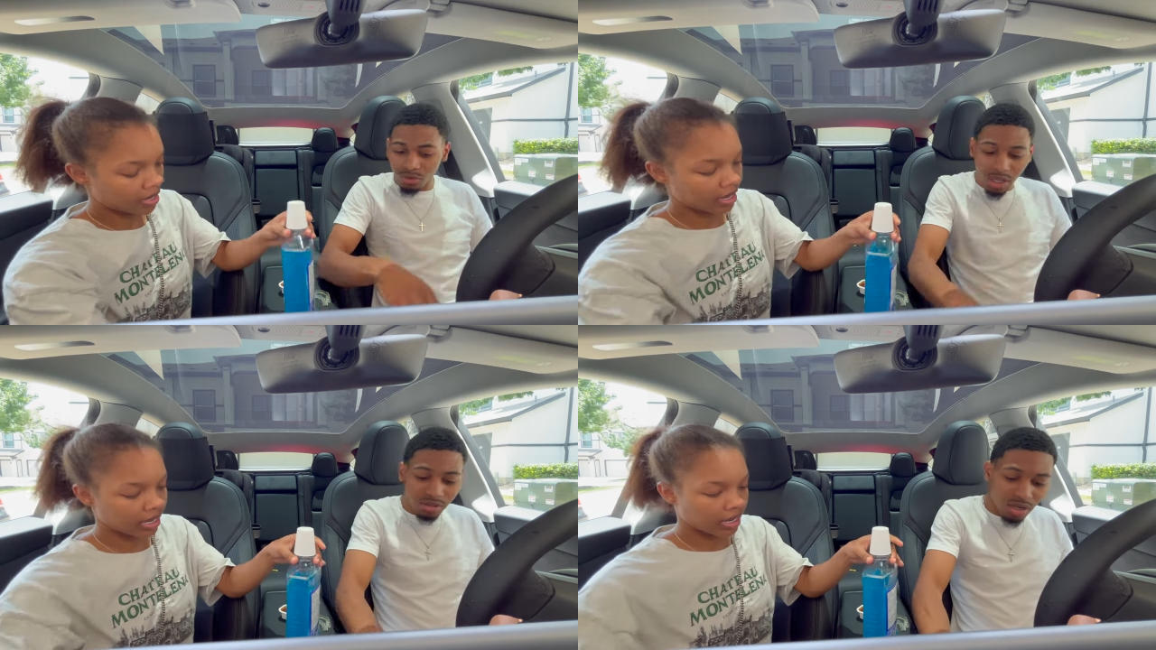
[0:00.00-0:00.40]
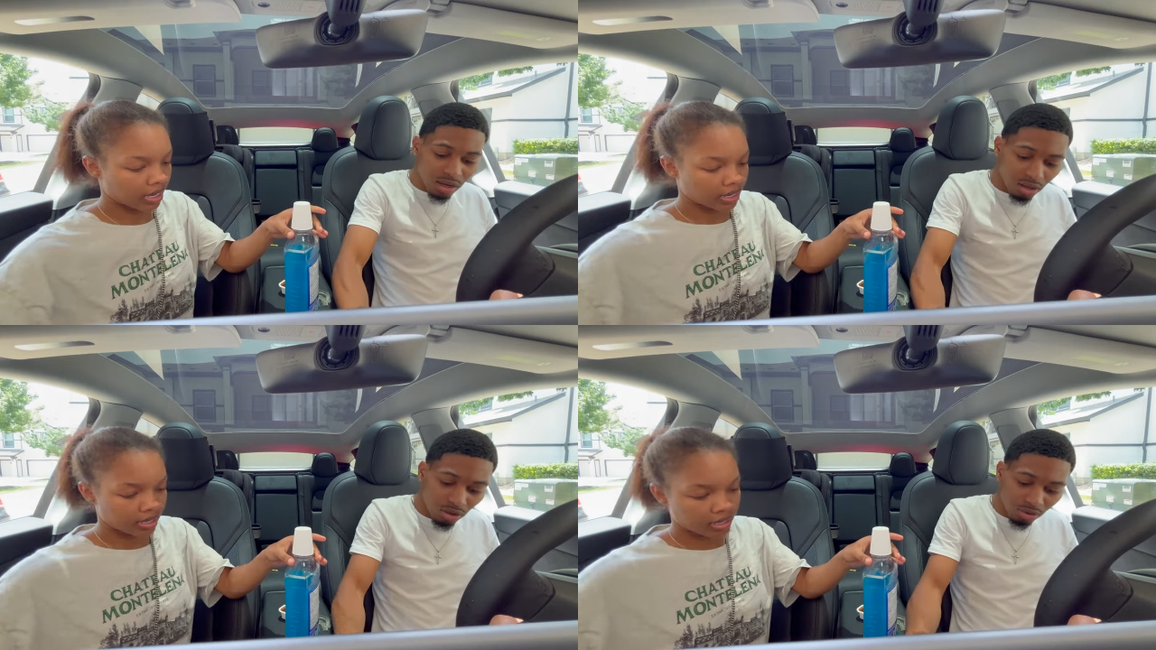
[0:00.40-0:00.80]
Speaker 1: That's not
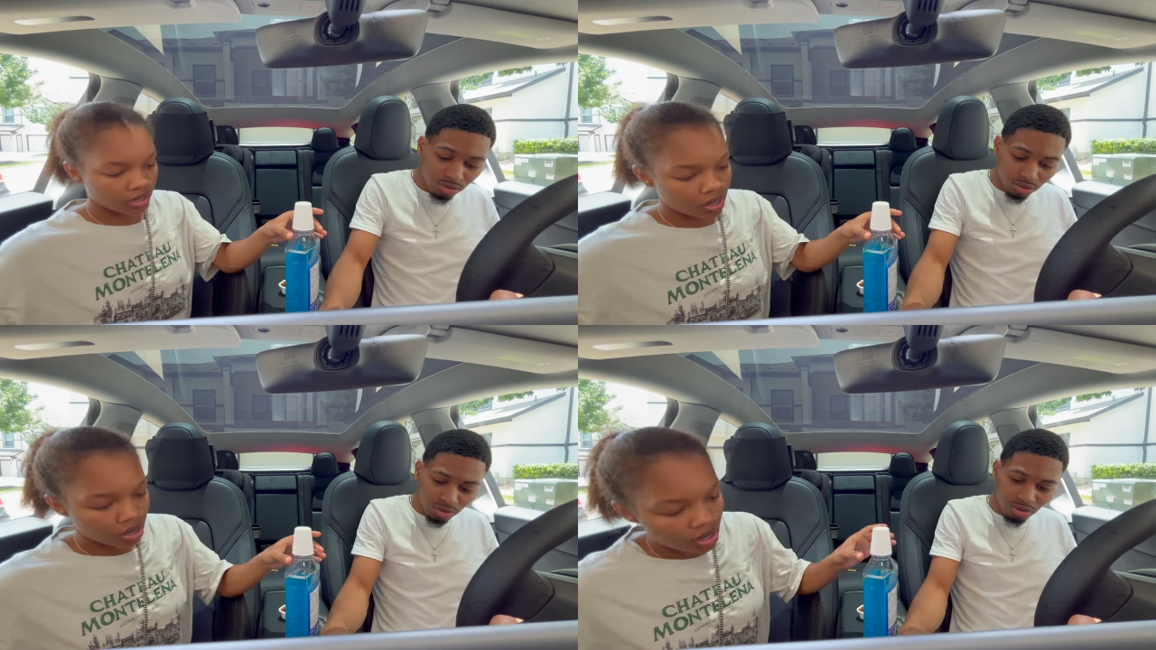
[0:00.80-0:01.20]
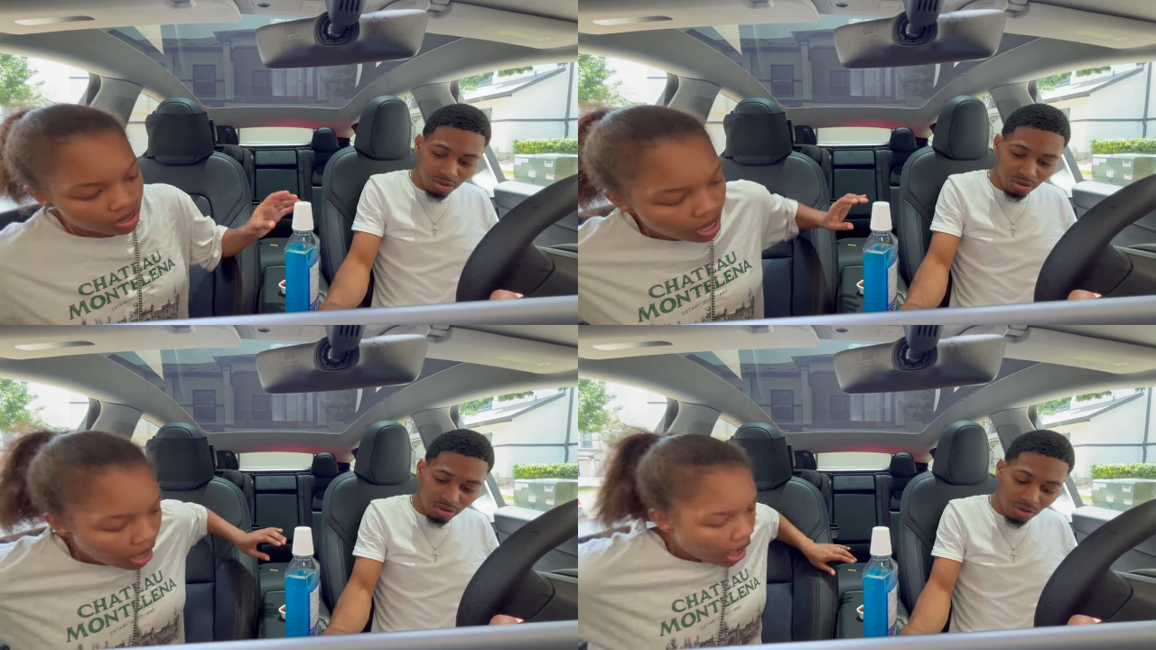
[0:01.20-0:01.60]
closed.
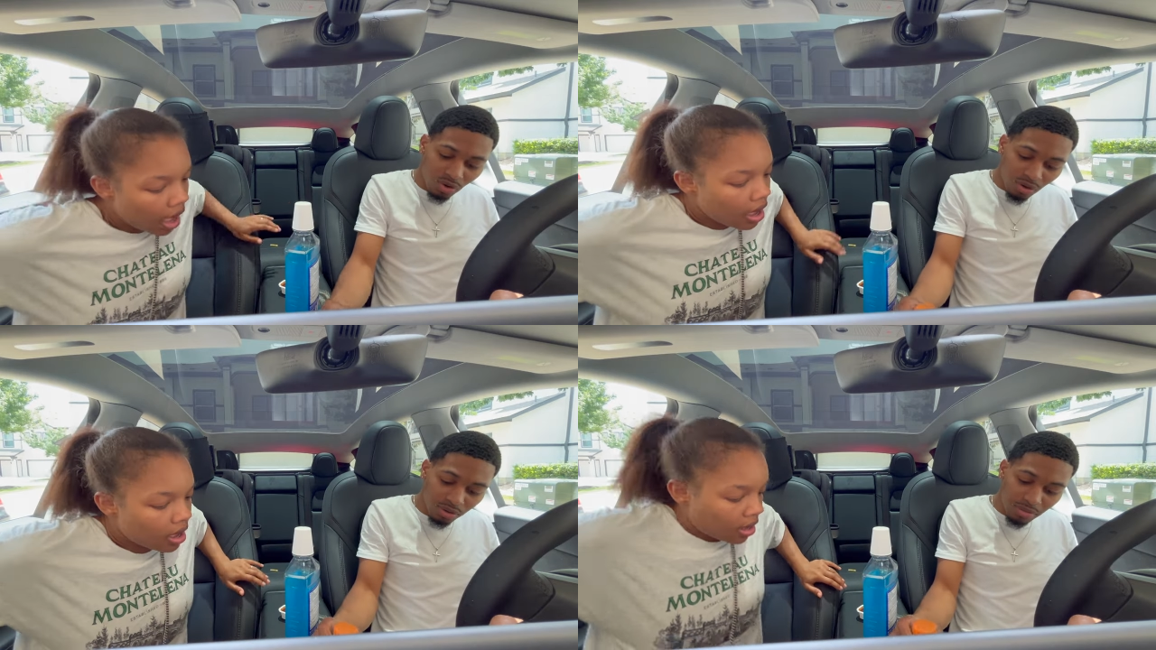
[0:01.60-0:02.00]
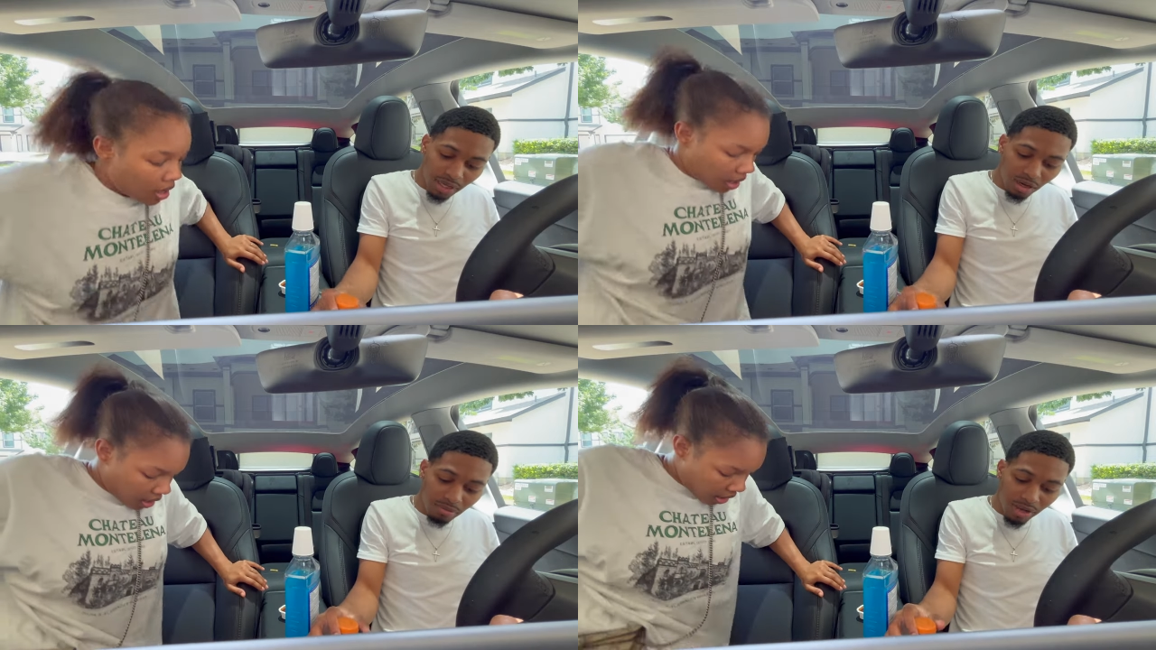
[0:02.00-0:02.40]
You always
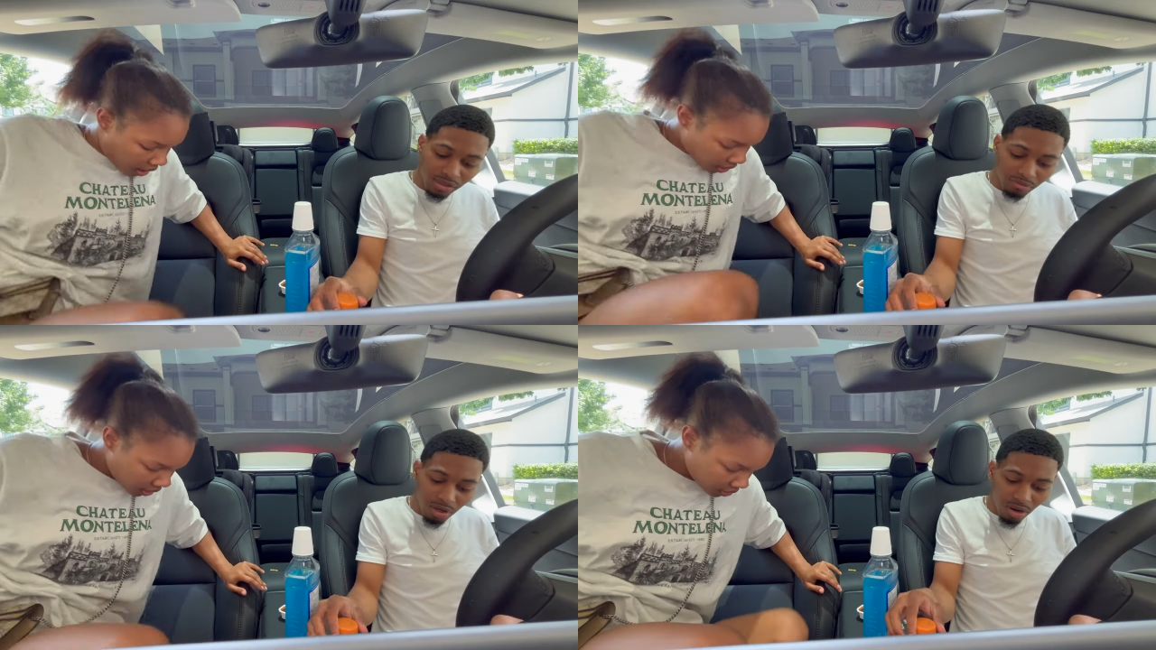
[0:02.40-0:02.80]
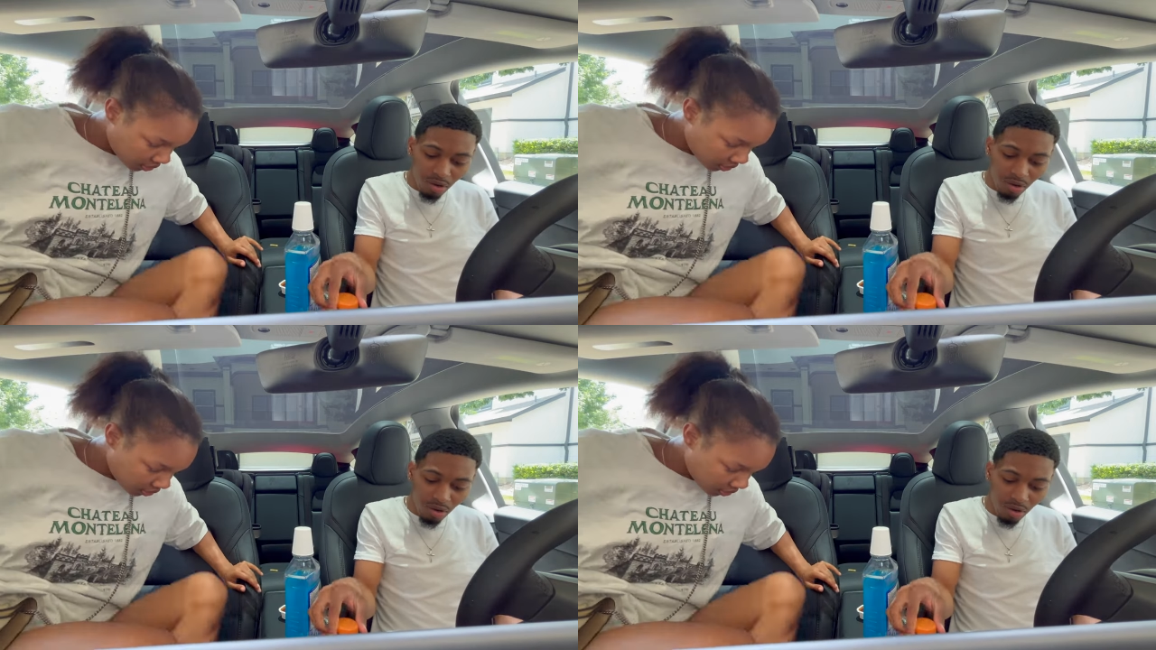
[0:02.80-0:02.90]
making a mess. I gotta